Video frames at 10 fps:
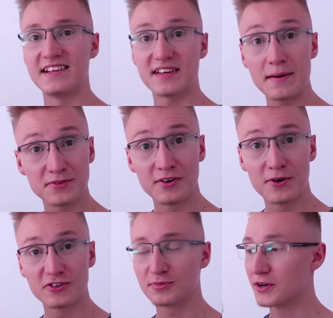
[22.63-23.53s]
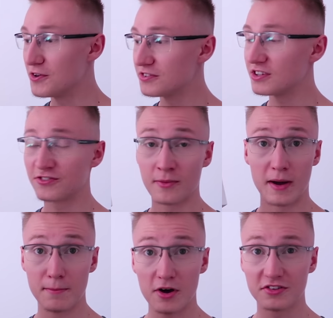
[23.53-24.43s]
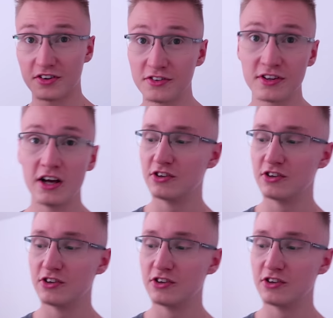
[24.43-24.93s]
It's absolutely awesome. I use this for my monitors,